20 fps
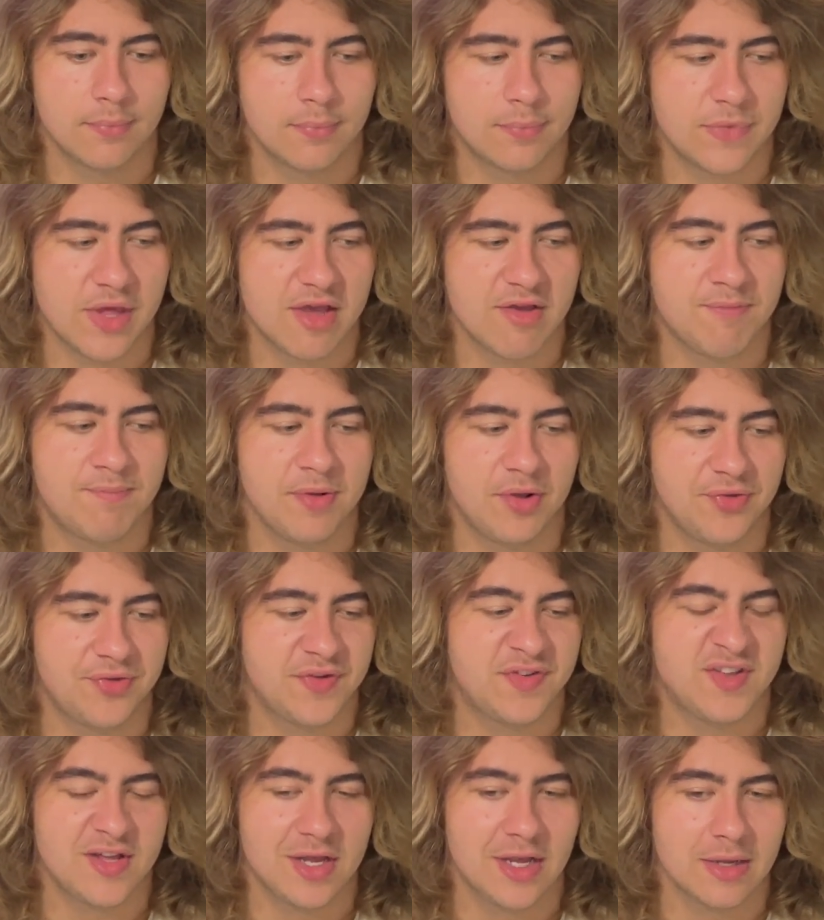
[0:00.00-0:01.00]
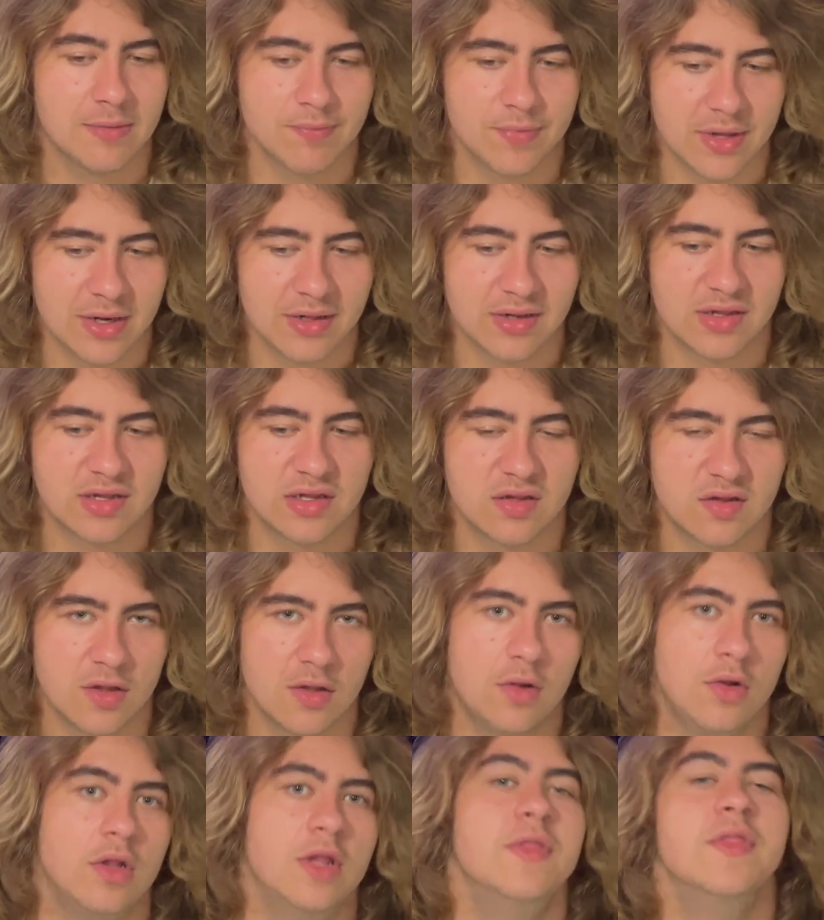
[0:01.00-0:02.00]
They have built a team that is
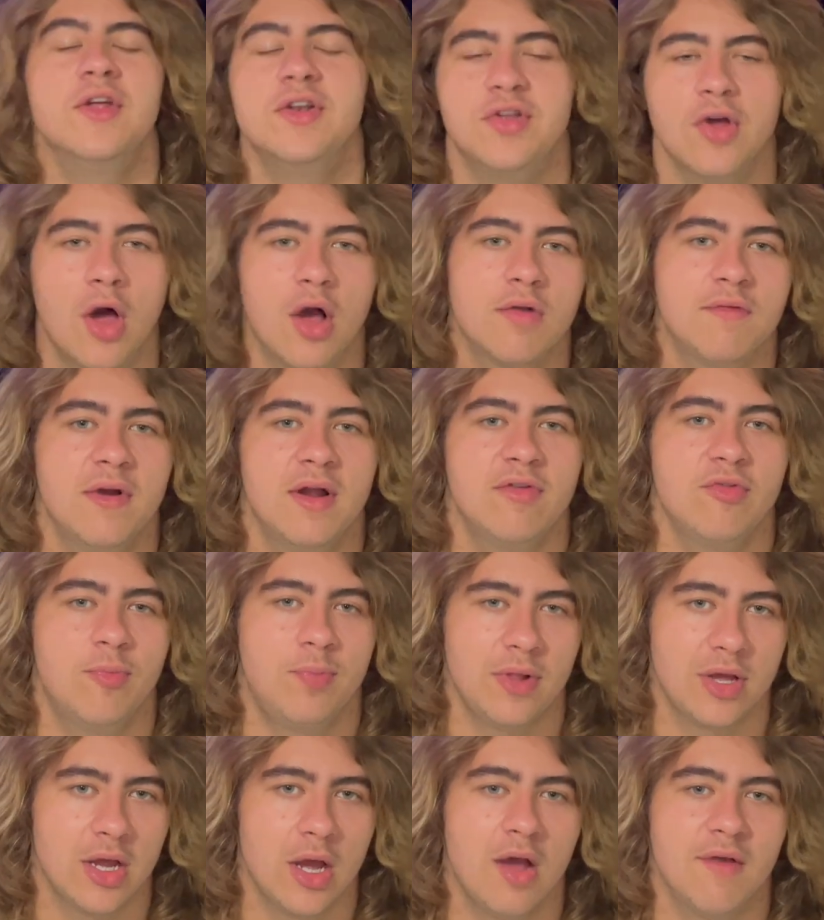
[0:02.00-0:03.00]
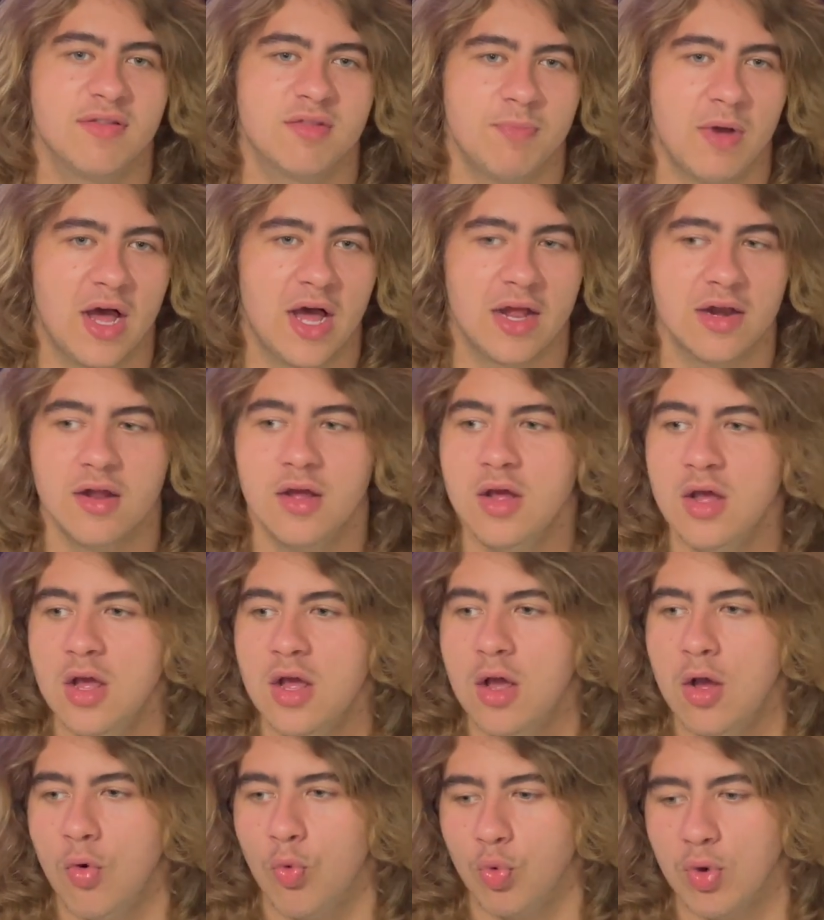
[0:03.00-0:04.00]
still in the dogfight of a playoff spot
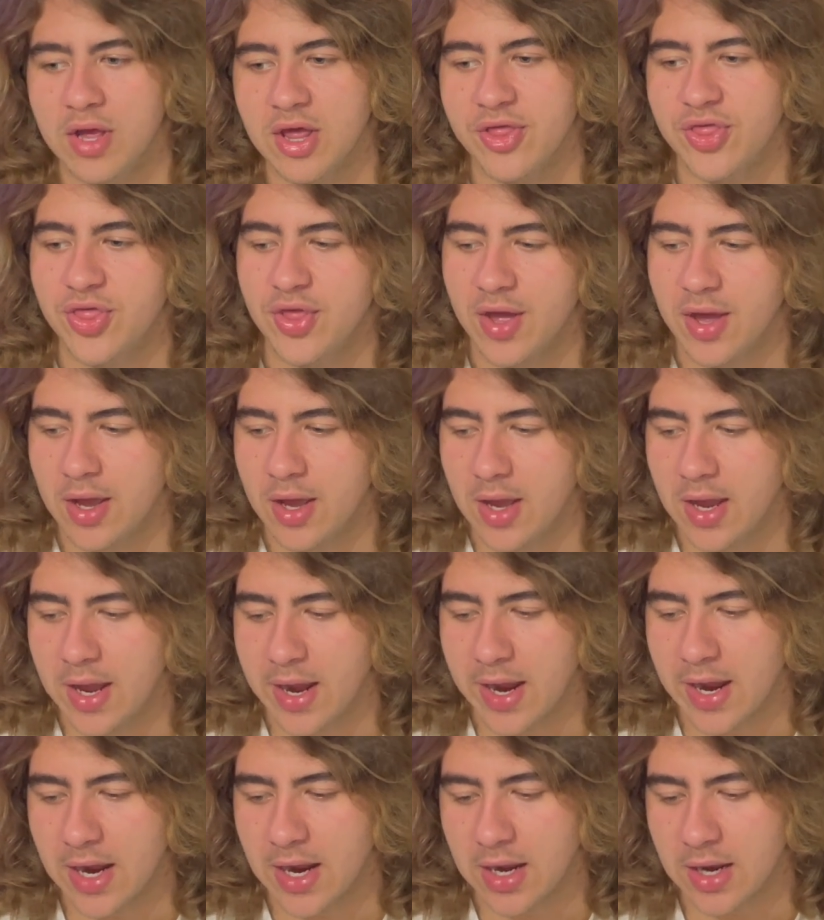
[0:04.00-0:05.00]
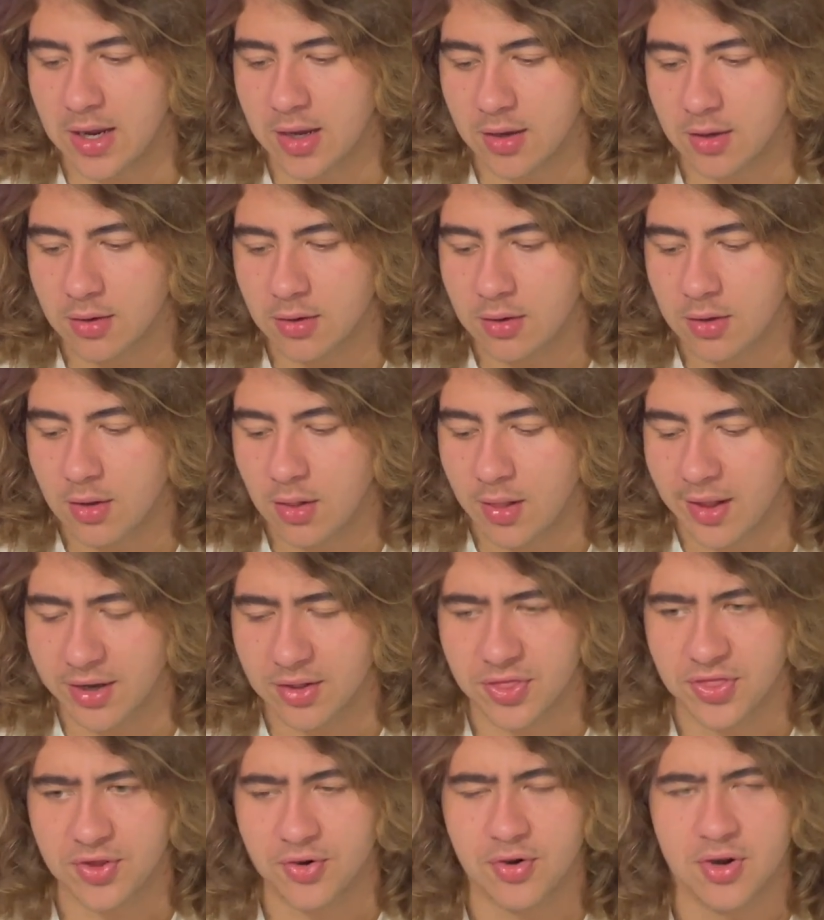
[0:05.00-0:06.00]
with a like
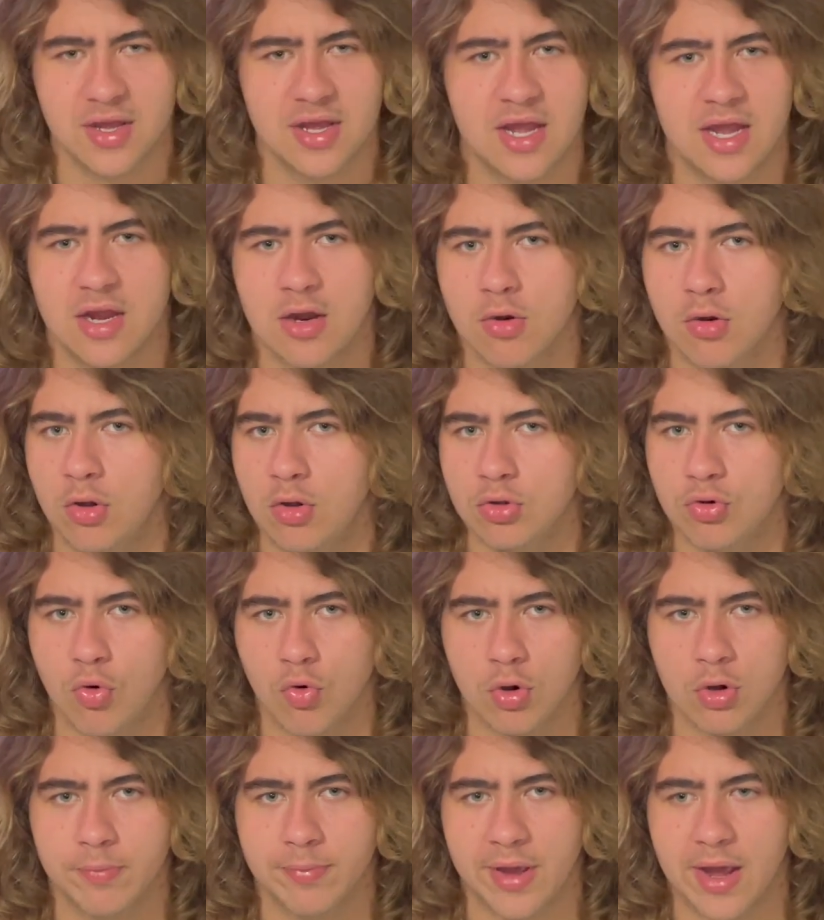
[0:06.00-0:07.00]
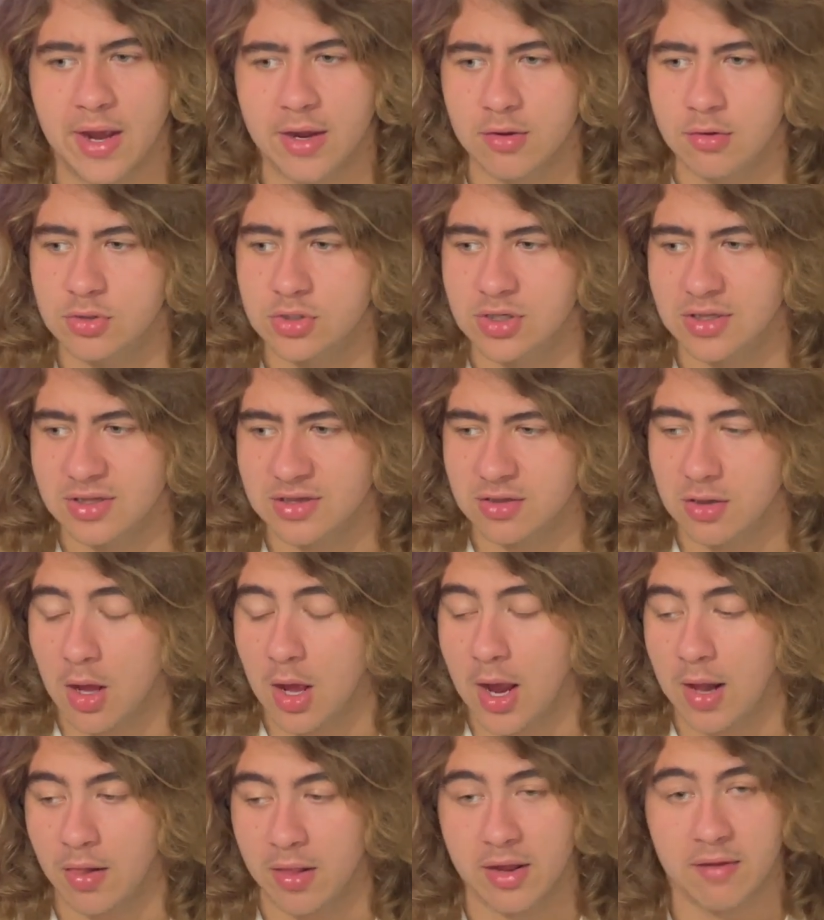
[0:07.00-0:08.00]
38-year-old quarterback who just,
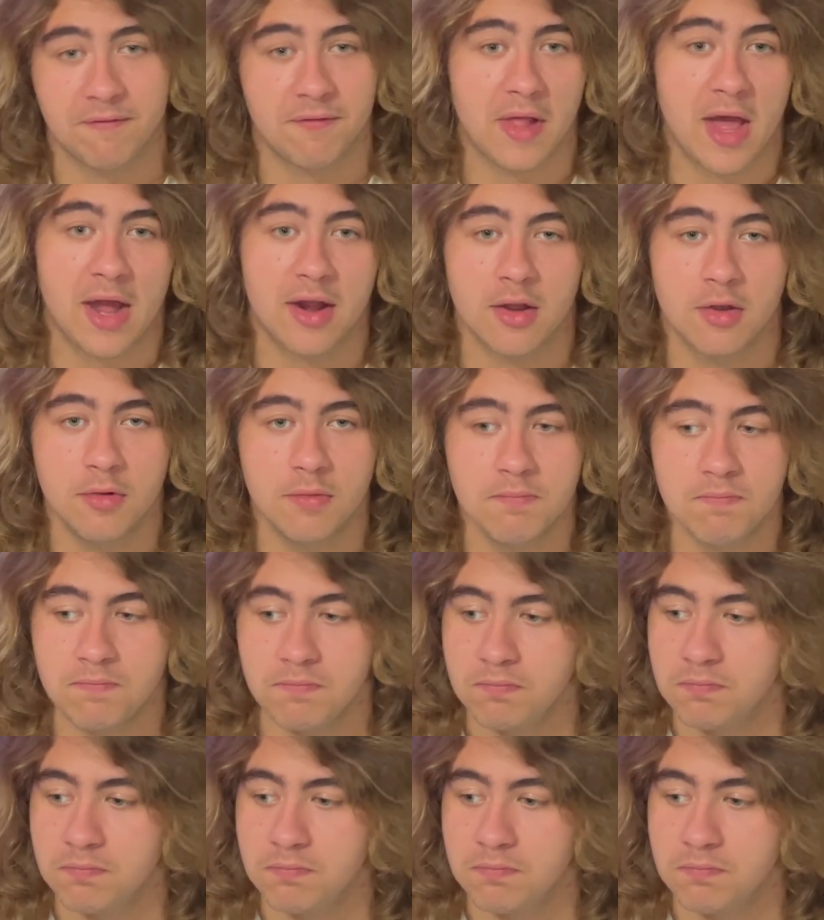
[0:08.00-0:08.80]
I like Flacco.